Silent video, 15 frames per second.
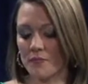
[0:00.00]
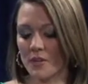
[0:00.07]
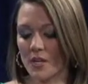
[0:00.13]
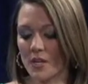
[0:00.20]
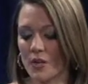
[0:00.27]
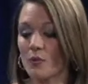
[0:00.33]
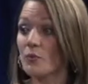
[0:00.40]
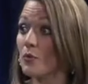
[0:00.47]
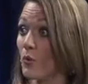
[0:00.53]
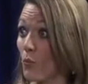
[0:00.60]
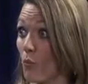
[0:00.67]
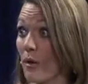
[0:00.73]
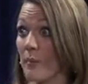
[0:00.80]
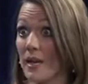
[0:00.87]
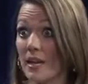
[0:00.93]
you know the
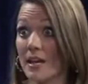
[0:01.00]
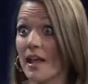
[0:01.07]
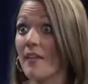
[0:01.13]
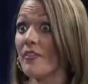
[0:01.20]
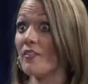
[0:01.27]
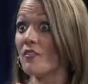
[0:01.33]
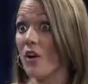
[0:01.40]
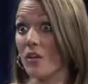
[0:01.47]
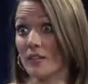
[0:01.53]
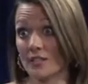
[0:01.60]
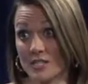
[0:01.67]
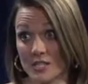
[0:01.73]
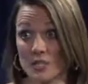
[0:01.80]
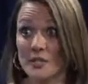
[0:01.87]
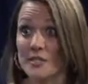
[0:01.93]
women and the
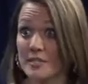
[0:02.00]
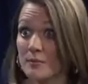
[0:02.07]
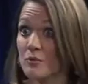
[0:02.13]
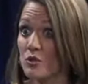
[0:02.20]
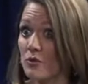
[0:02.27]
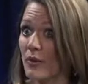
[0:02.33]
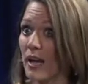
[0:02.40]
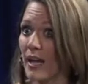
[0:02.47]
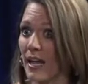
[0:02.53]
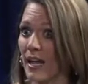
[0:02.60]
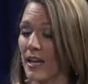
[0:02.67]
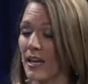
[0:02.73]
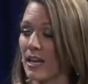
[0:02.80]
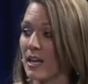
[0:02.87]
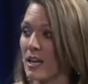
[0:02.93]
volunteerism
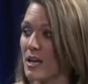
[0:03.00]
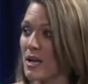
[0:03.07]
training.